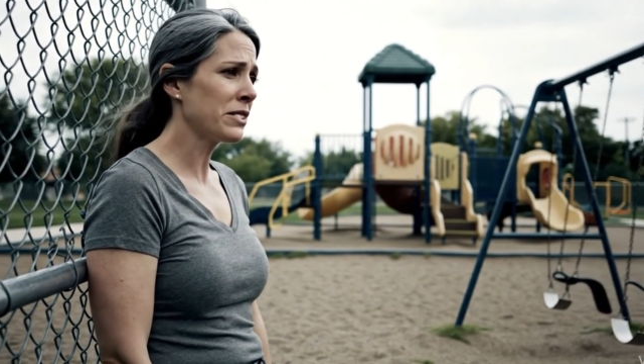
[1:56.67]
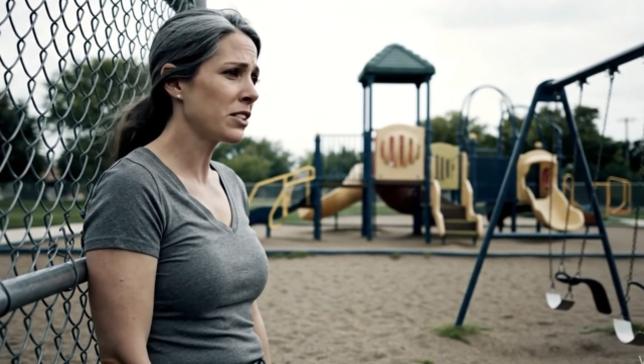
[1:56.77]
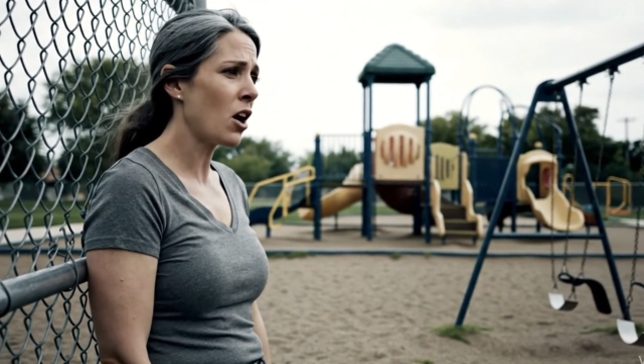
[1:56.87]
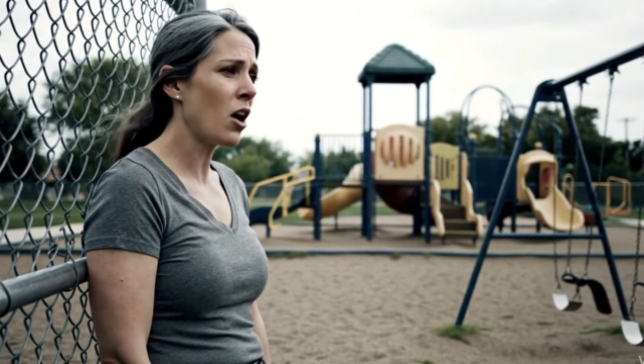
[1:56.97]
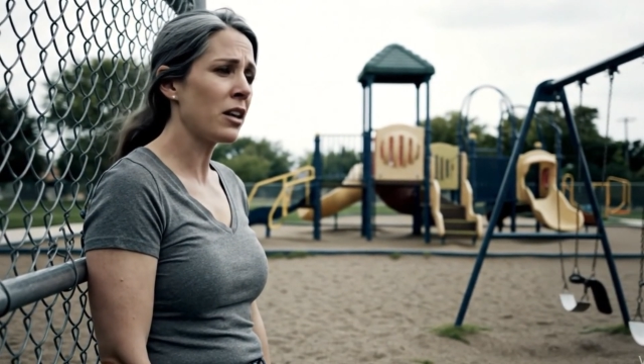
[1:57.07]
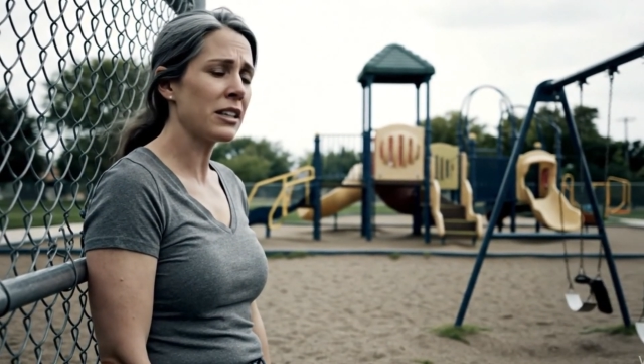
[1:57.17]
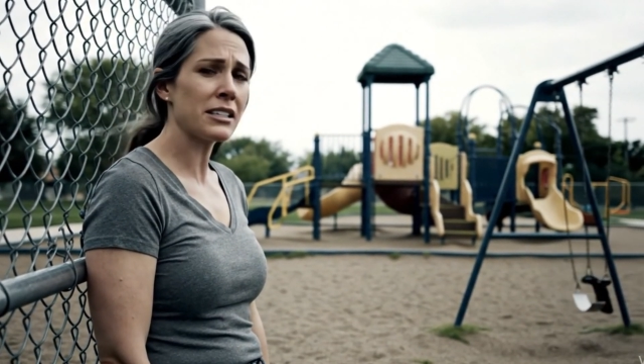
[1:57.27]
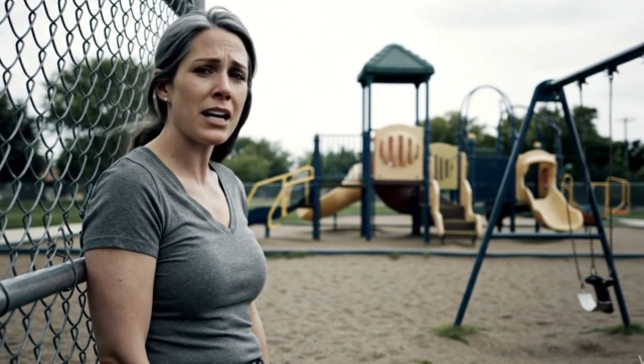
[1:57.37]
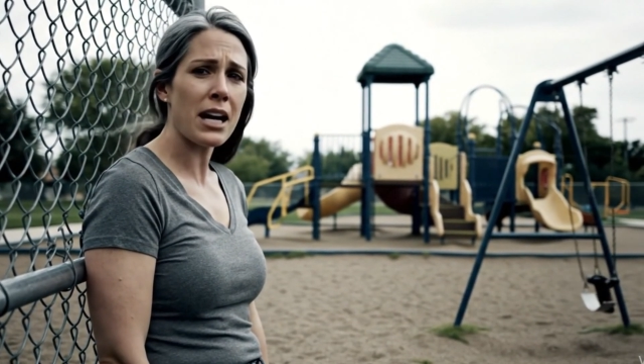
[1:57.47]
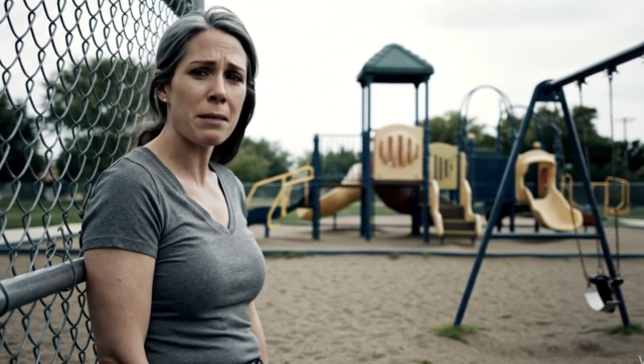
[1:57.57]
I checked my
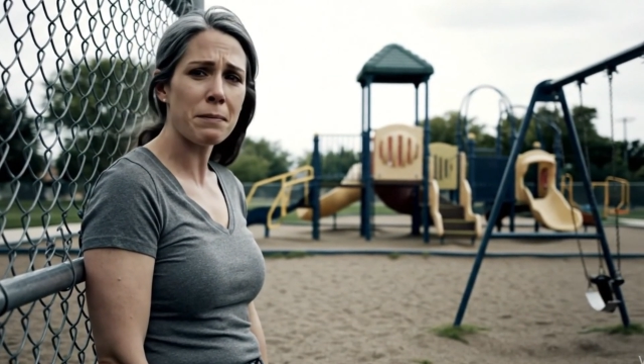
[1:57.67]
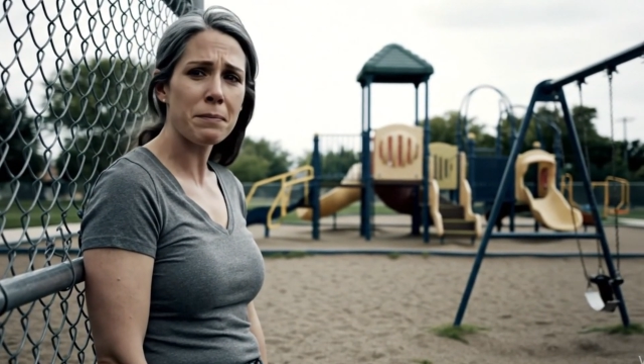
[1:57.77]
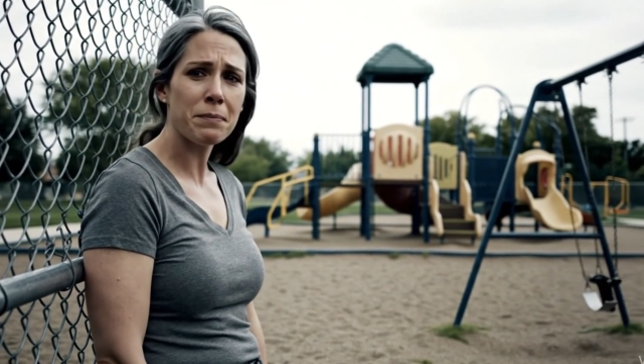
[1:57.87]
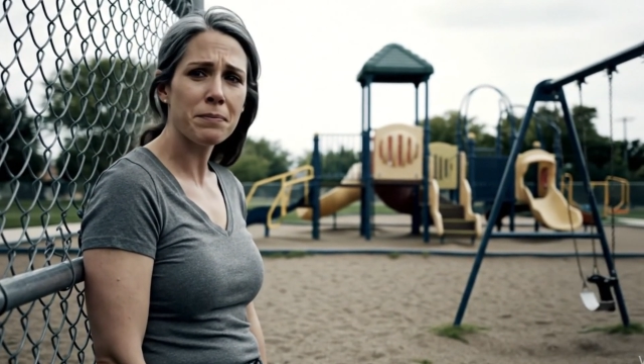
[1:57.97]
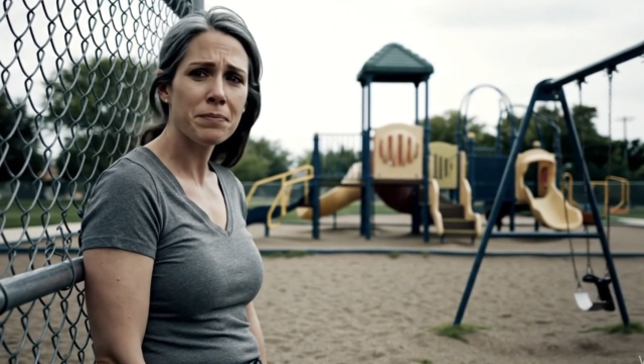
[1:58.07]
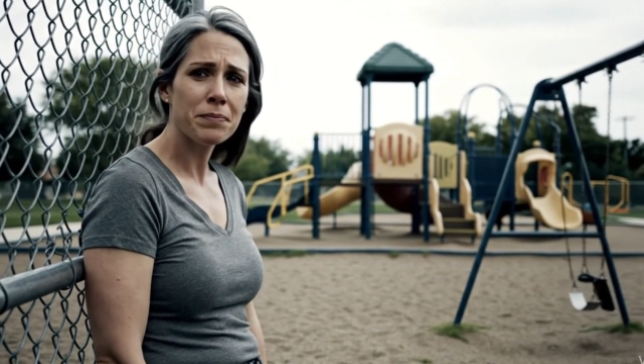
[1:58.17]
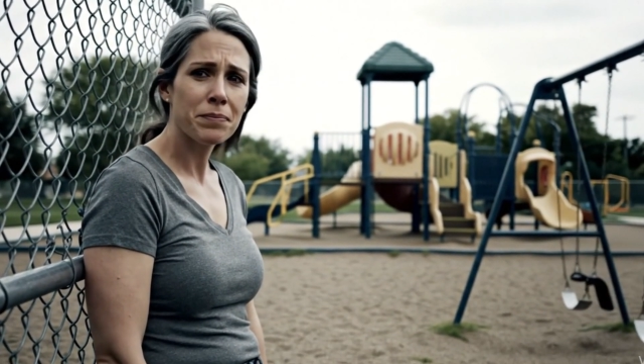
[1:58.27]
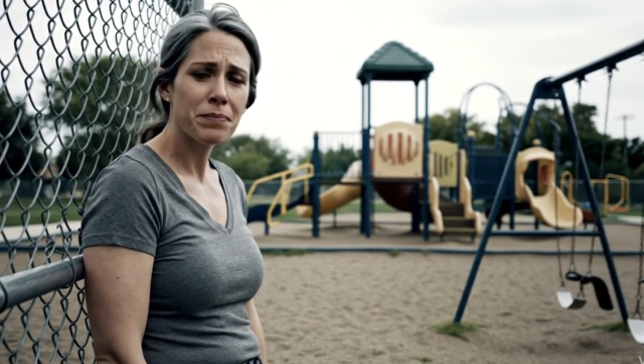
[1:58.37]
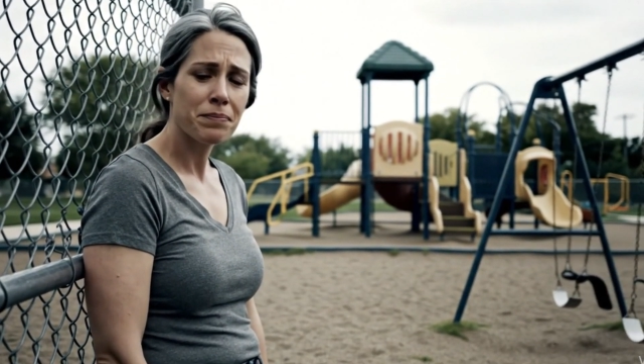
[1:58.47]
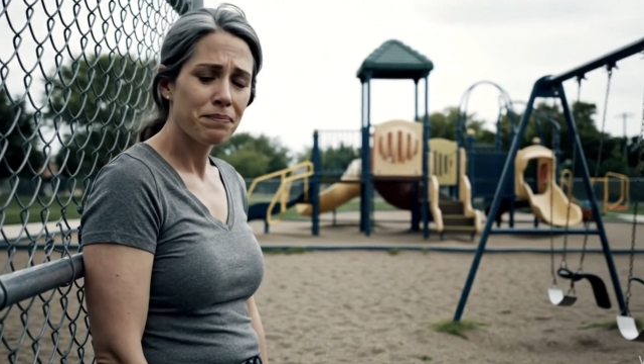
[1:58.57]
phone one last
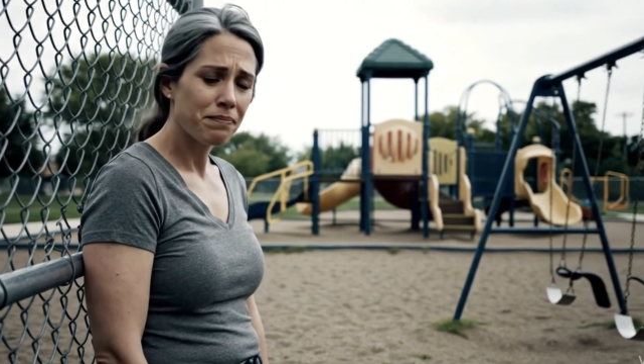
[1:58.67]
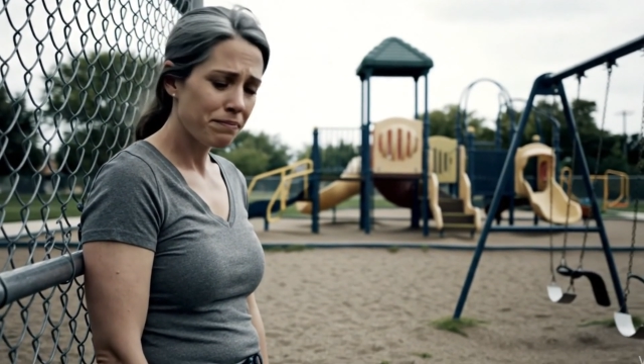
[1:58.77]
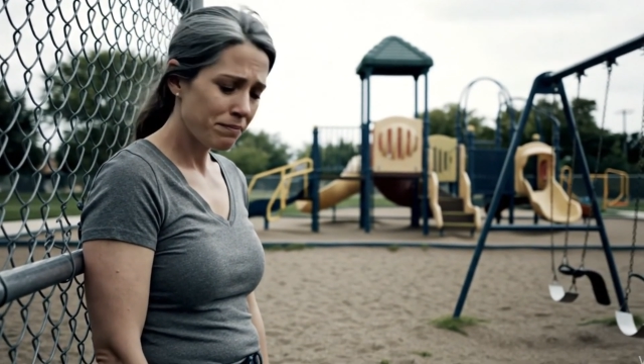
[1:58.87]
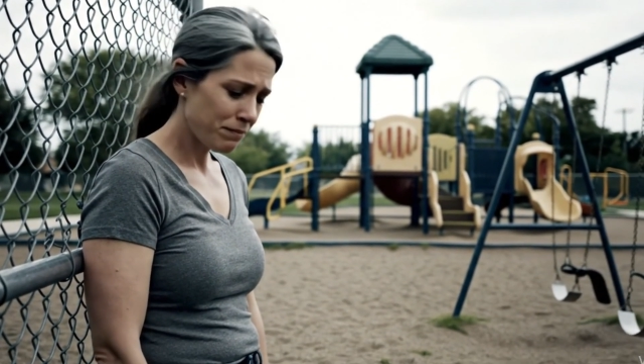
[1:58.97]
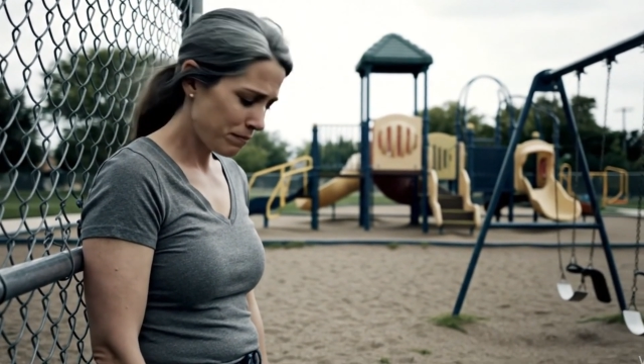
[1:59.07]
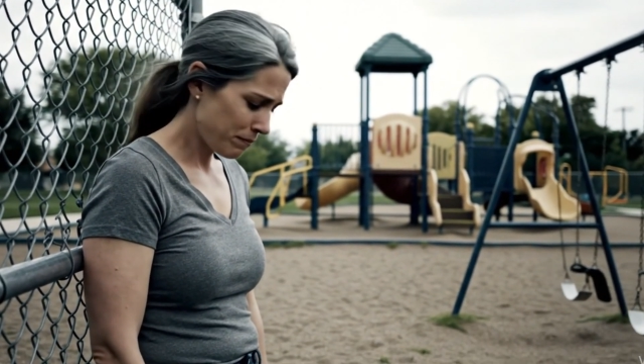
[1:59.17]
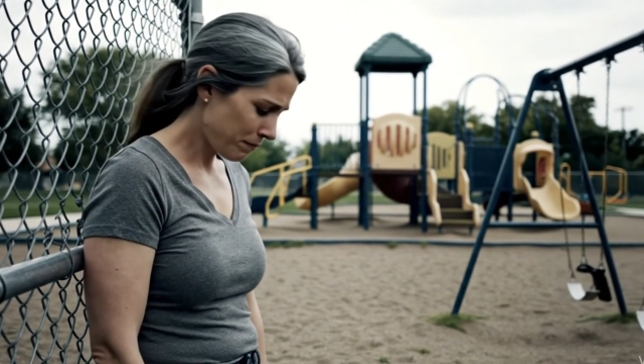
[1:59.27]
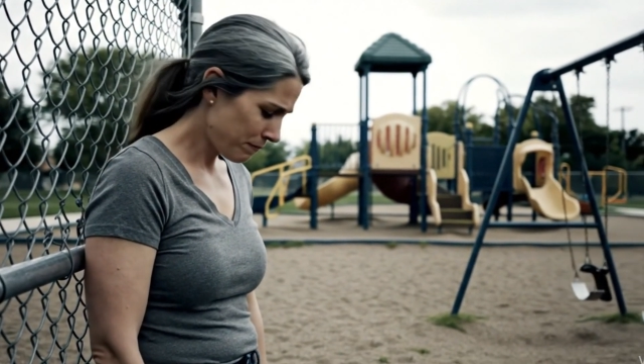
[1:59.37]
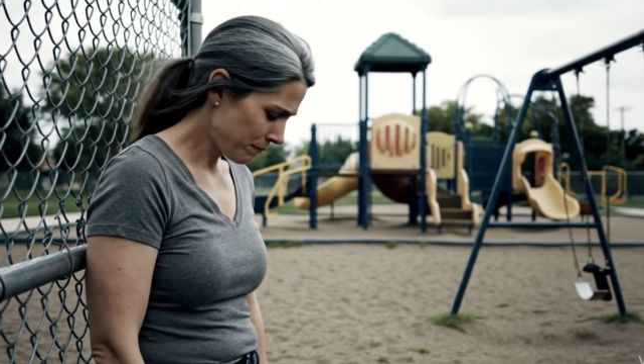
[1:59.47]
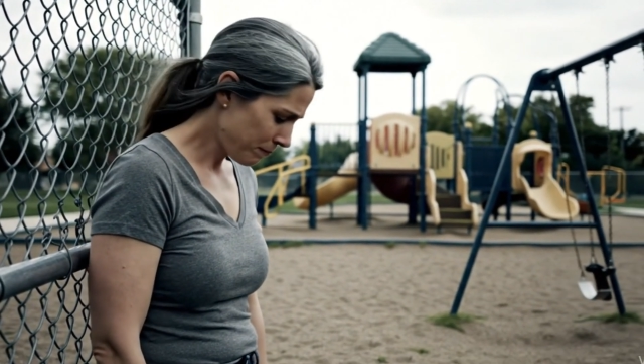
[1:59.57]
time. No missed
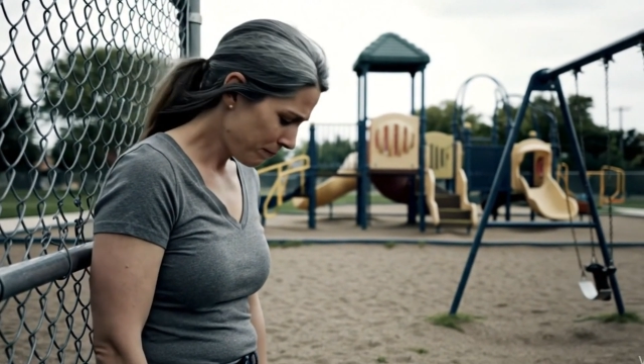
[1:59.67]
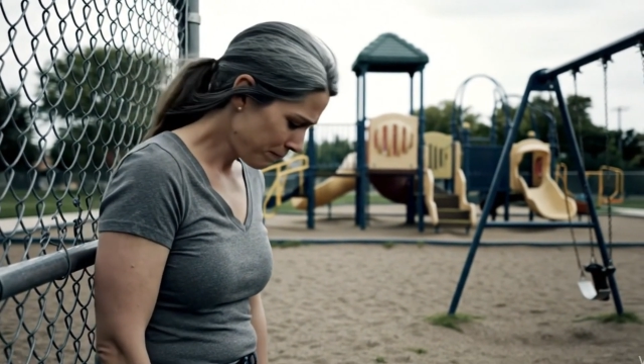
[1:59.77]
calls,